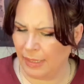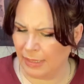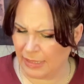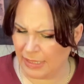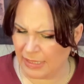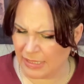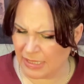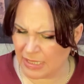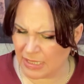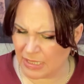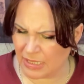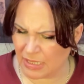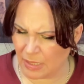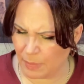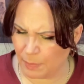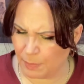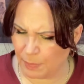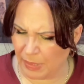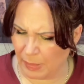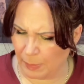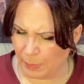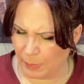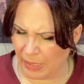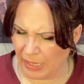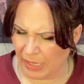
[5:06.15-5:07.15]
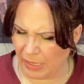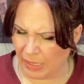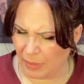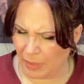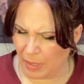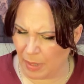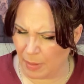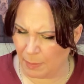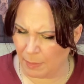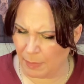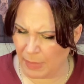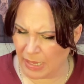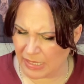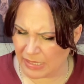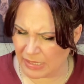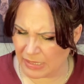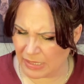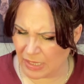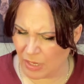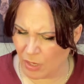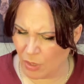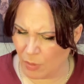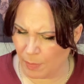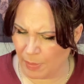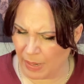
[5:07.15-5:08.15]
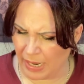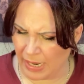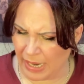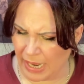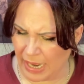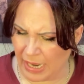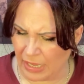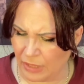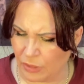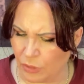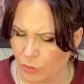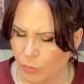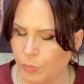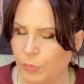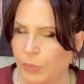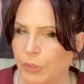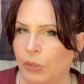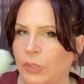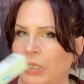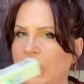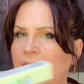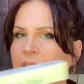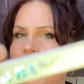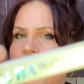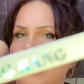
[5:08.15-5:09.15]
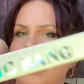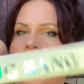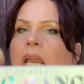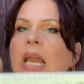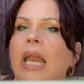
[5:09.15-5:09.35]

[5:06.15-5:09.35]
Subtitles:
This is the Big Bang Mascara by Aether Beauty.